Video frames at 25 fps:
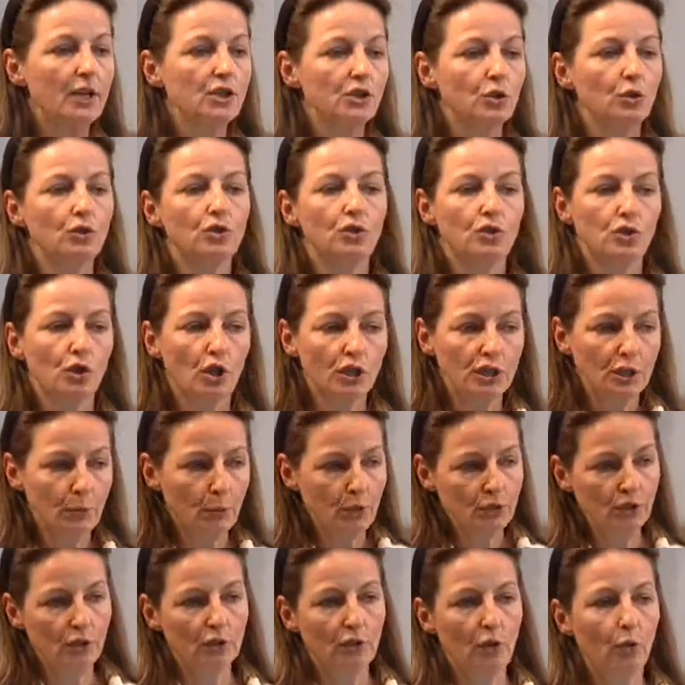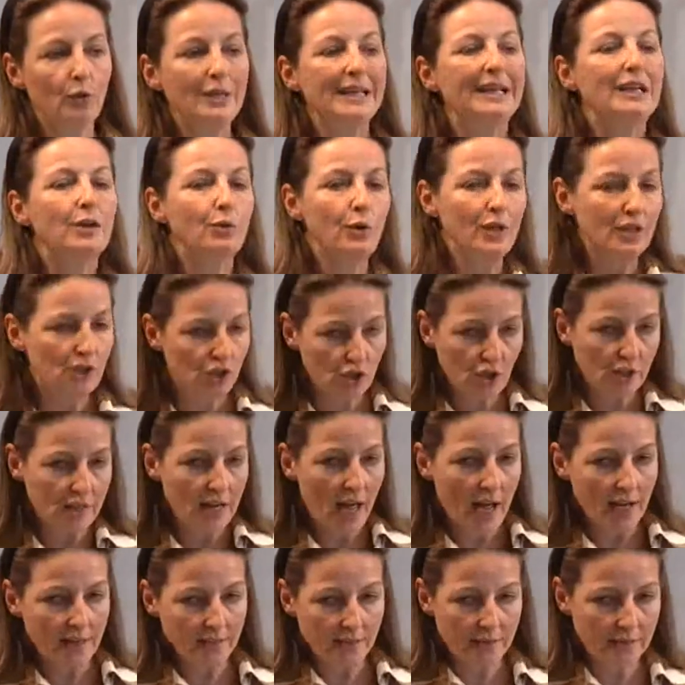So Georgia was not only
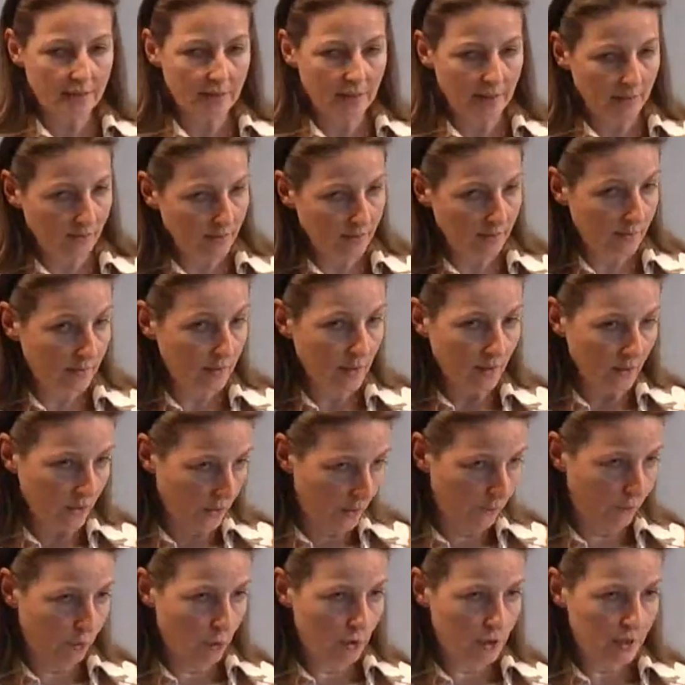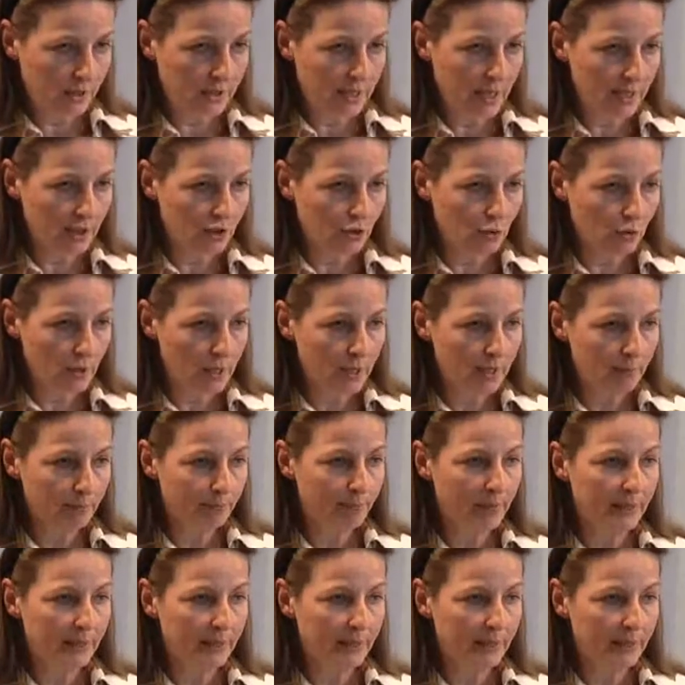Christianized in the 4th century,